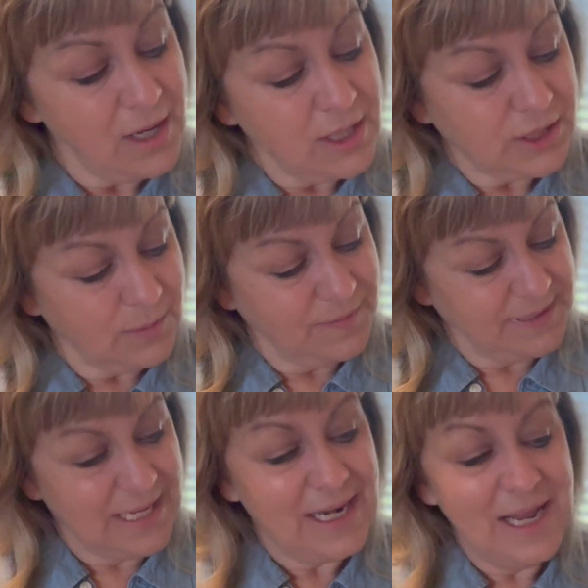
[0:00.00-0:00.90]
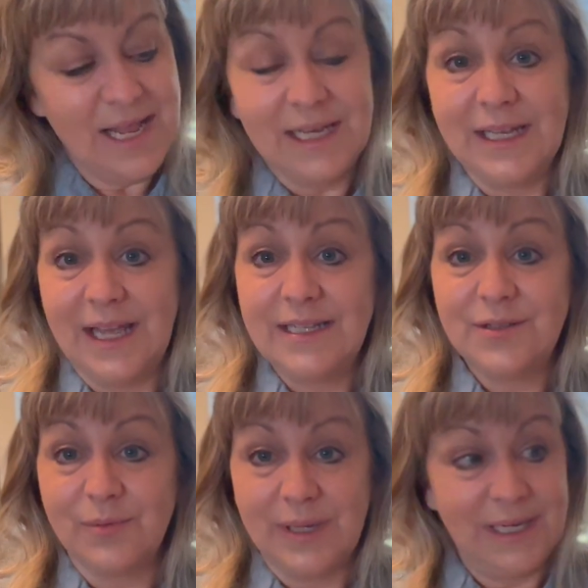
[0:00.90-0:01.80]
So we've said
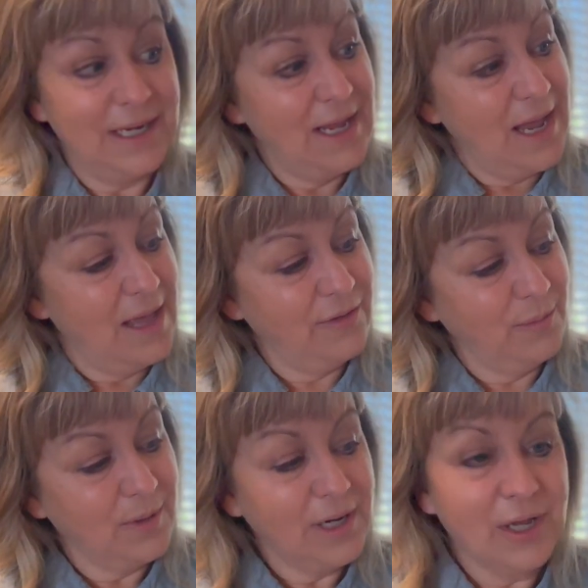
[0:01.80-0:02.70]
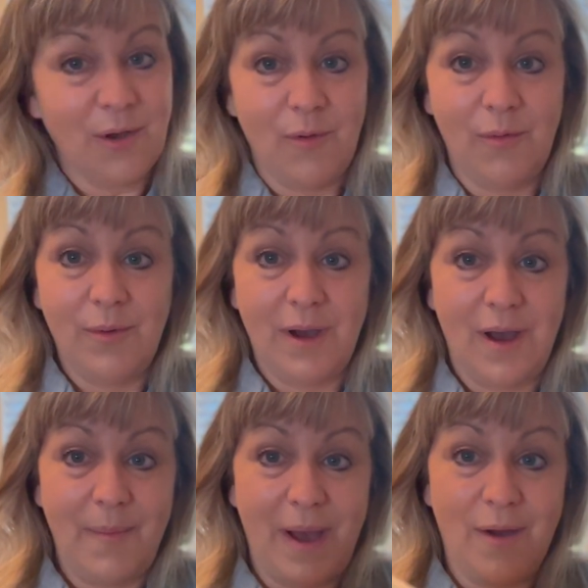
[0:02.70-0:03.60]
let's read and then we're going to go
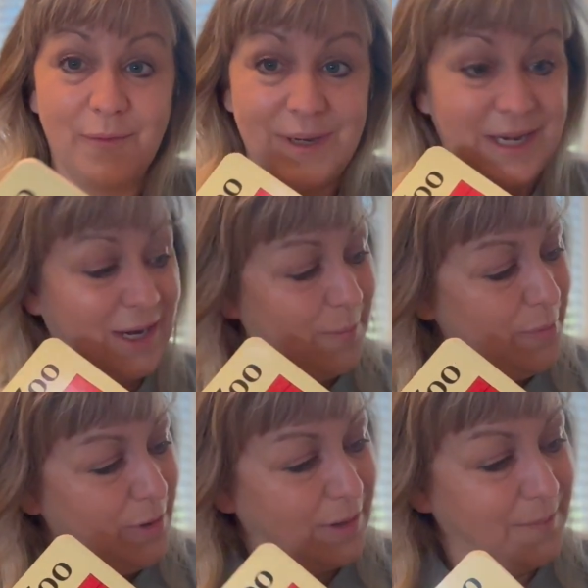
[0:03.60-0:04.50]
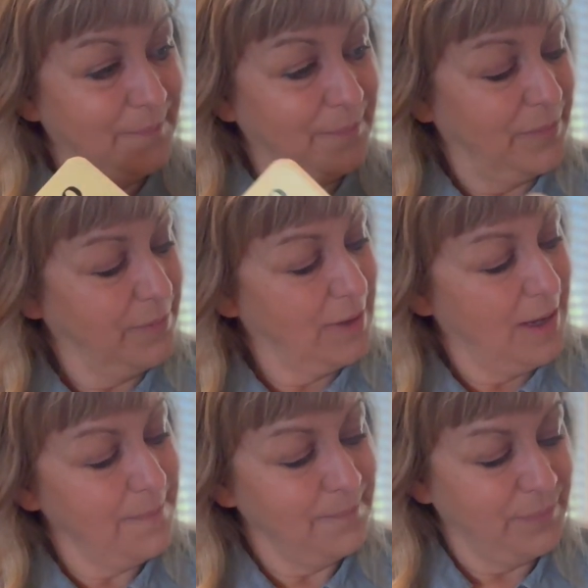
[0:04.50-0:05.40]
about reading our book,
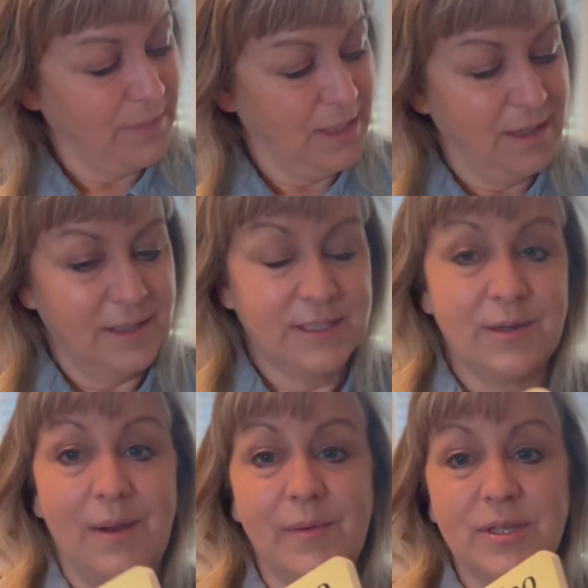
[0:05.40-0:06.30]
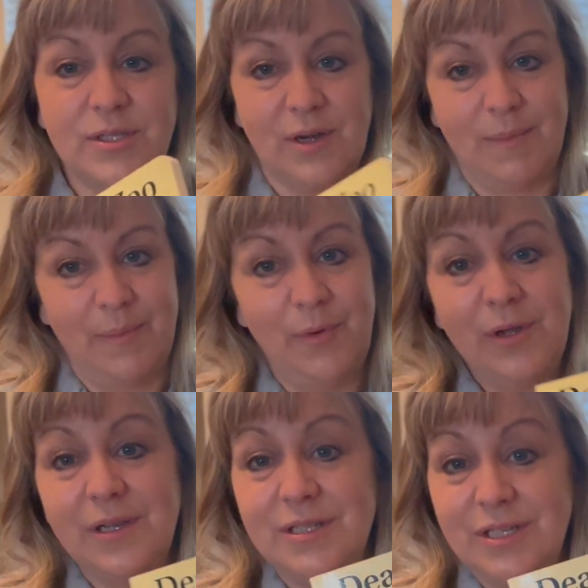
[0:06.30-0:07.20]
okay? So I'm going to start my
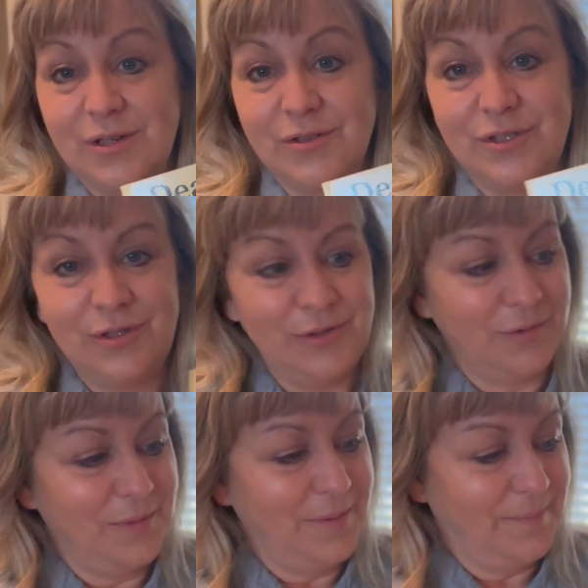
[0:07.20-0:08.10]
book, Dear Zoo,